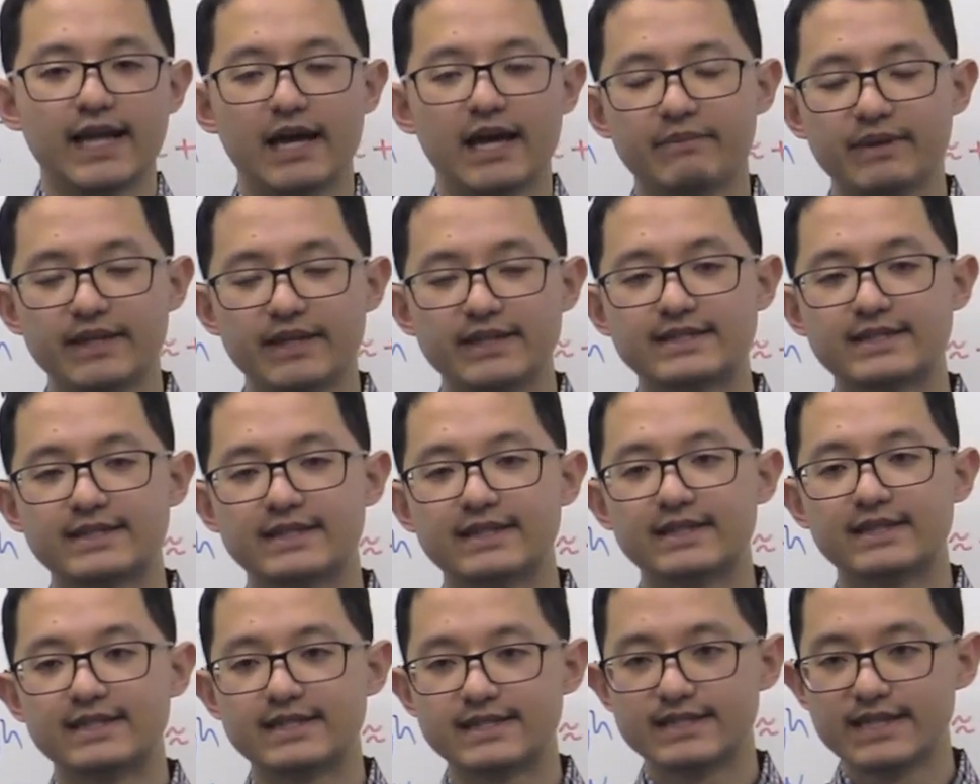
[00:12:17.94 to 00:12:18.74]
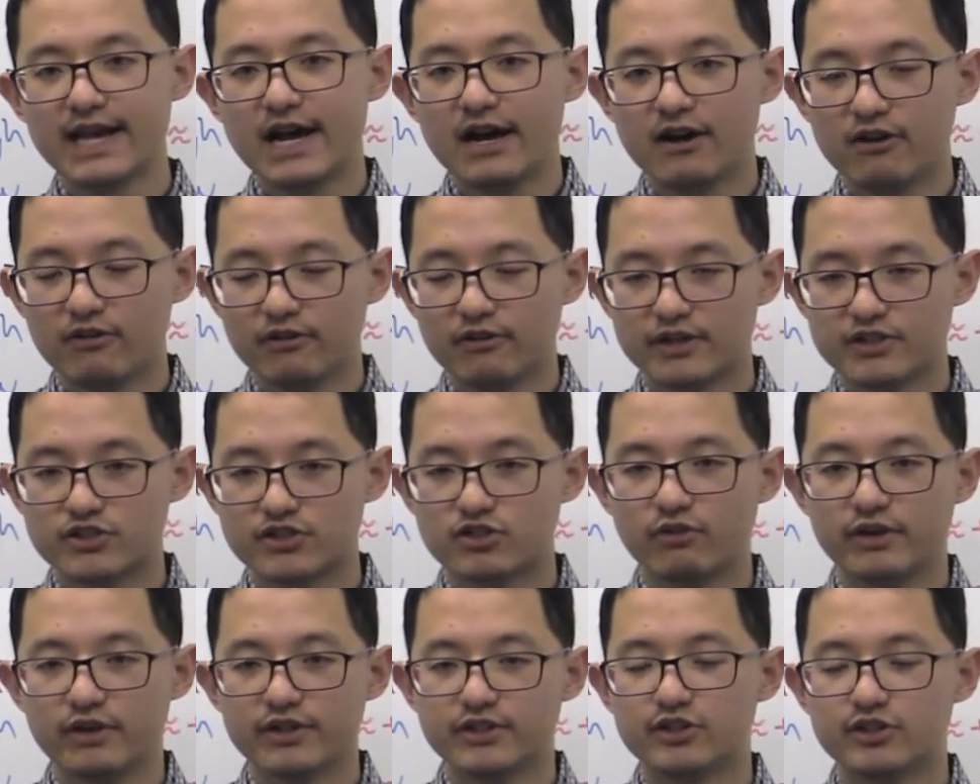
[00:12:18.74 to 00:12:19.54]
that means the cell
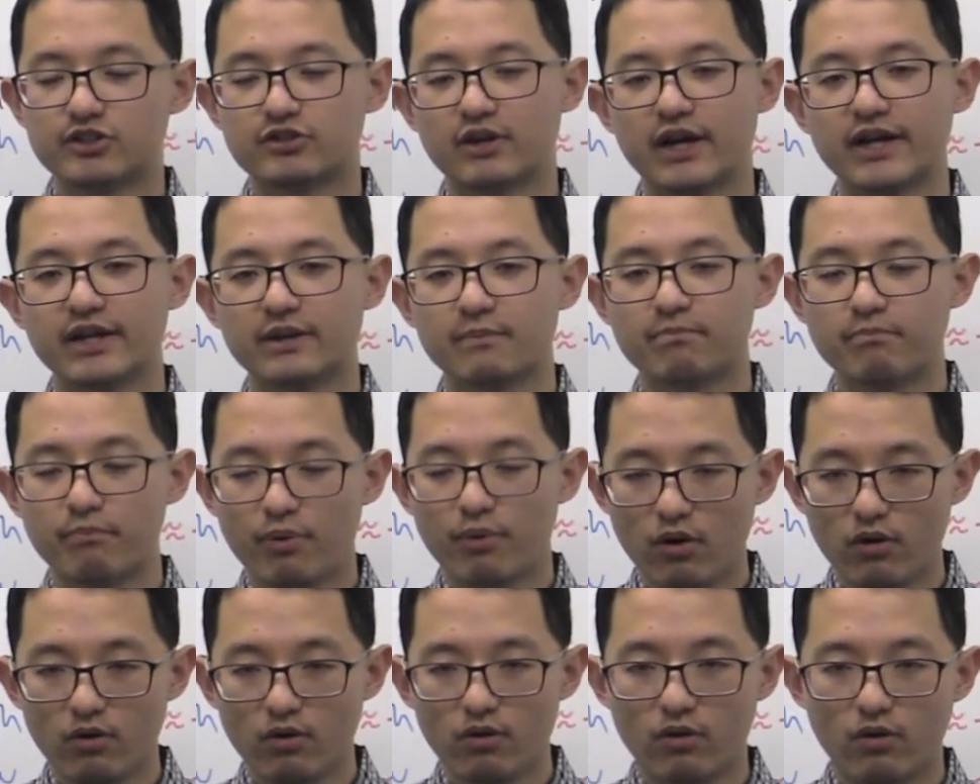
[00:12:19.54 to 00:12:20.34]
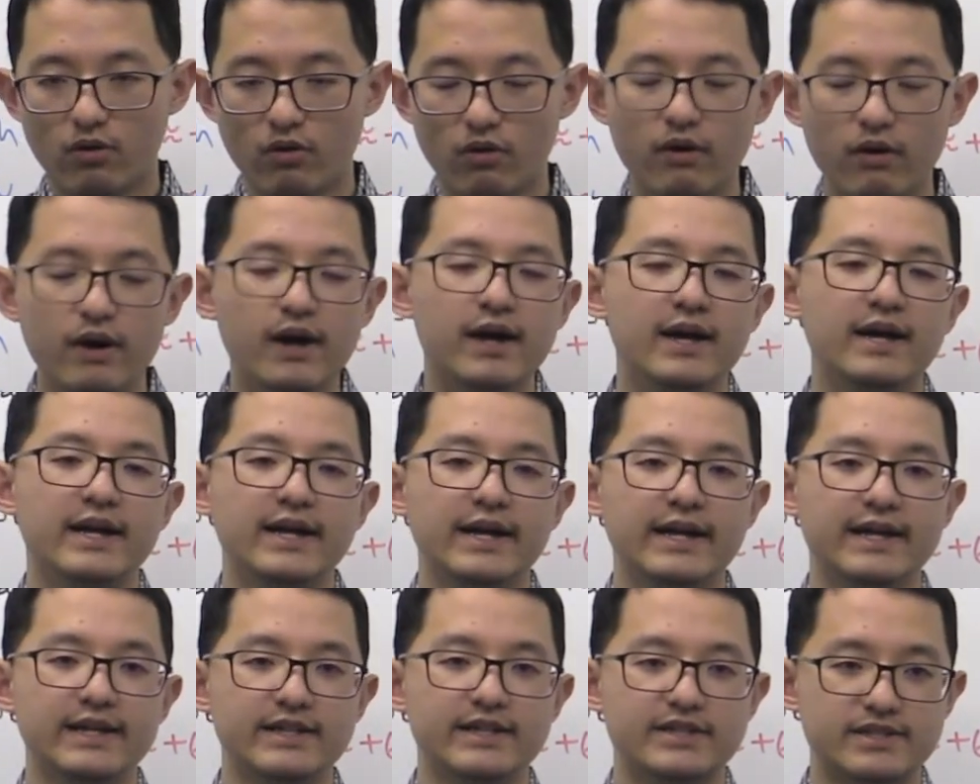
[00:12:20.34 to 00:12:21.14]
is going to try to pull
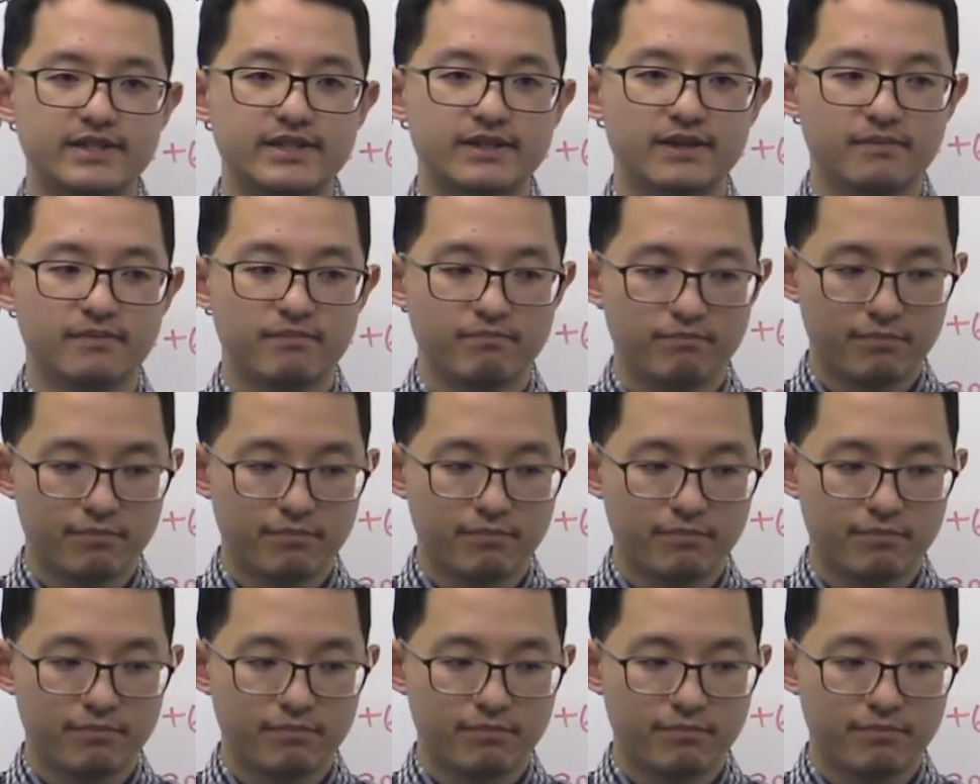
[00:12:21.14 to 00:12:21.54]
its